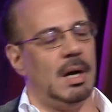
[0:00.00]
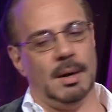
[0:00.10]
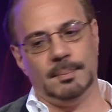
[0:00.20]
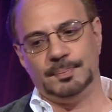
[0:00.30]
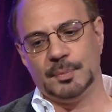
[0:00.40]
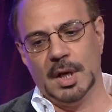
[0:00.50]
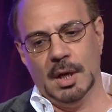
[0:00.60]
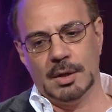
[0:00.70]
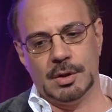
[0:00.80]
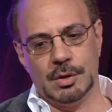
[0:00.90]

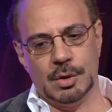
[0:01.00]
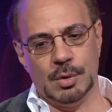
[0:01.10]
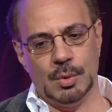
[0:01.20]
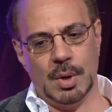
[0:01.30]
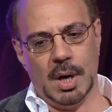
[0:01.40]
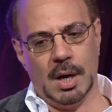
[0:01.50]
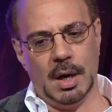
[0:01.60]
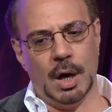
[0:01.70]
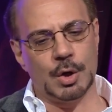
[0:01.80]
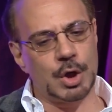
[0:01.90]
to do
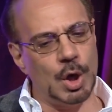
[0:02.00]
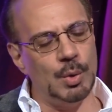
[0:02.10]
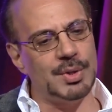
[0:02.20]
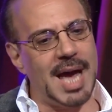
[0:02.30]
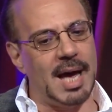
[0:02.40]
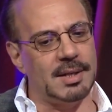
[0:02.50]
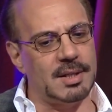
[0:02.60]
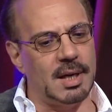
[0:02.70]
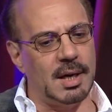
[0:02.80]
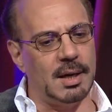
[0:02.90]
our shows
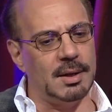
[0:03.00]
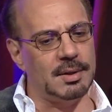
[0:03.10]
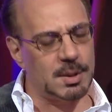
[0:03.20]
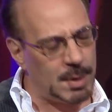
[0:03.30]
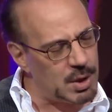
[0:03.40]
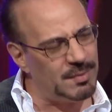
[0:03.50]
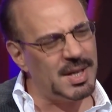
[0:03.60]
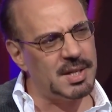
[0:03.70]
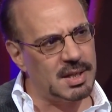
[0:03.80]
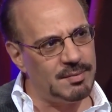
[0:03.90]
at the special
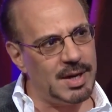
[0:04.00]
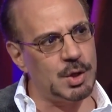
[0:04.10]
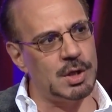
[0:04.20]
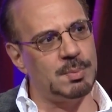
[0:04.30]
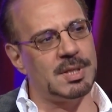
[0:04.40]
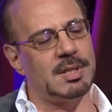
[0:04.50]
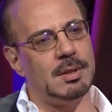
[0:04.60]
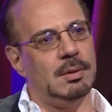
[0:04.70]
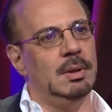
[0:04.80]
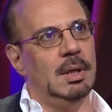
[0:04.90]
events and the conventions, but
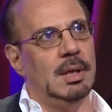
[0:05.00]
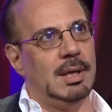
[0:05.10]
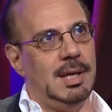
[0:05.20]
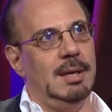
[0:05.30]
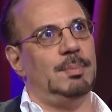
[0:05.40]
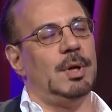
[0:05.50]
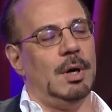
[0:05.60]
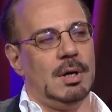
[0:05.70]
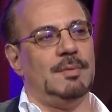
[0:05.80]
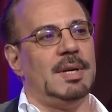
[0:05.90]
still keep the
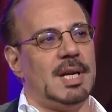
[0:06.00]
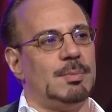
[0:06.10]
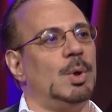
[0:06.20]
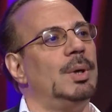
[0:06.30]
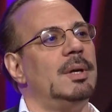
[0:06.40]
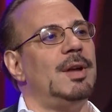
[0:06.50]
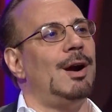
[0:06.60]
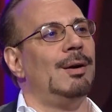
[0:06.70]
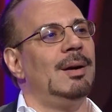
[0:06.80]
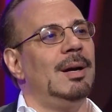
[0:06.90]
heart of Phantasmagoria
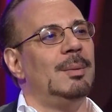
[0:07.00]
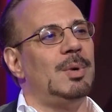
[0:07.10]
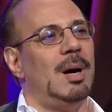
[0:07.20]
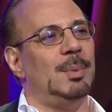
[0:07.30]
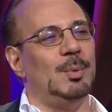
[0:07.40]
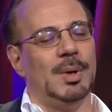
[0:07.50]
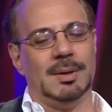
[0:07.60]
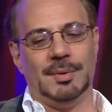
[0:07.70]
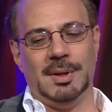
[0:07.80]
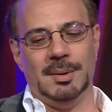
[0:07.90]
there. Probably
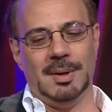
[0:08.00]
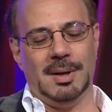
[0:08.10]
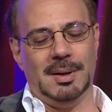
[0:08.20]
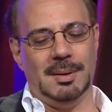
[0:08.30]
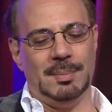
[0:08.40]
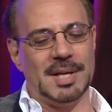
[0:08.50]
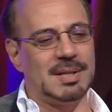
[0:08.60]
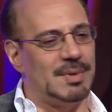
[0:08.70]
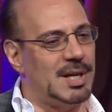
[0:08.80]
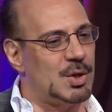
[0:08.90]
one of the
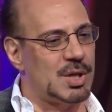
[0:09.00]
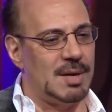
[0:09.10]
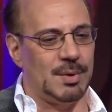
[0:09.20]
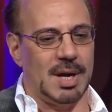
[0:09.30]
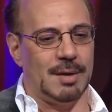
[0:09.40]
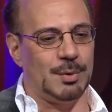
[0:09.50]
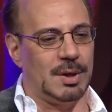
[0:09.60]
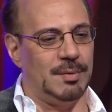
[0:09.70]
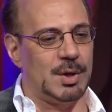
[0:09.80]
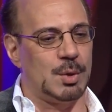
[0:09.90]
best invitations I ever got for a
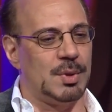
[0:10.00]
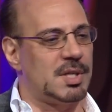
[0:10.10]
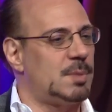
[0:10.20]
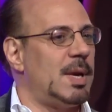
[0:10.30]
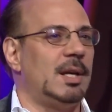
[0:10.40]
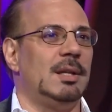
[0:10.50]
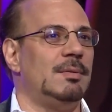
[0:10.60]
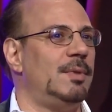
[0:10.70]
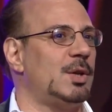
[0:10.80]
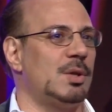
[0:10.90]
convention was a
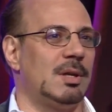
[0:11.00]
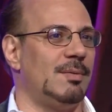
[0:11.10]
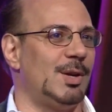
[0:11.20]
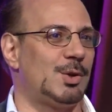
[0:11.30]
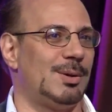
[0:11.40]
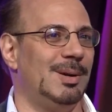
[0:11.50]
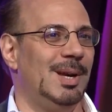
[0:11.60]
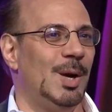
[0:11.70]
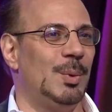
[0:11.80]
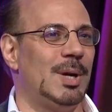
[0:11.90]
speculative fiction convention,
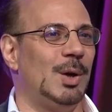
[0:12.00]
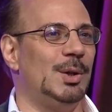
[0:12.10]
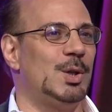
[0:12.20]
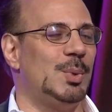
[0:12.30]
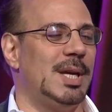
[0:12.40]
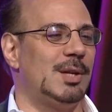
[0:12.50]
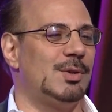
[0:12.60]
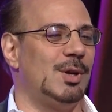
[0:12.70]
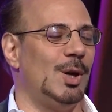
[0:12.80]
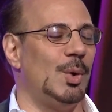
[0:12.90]
where not only do we get
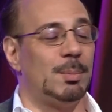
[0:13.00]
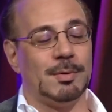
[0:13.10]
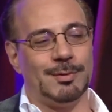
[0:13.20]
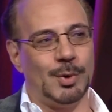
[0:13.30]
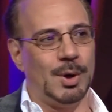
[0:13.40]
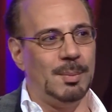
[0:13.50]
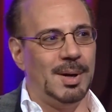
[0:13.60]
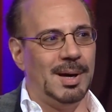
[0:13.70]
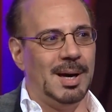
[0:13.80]
to go and perform,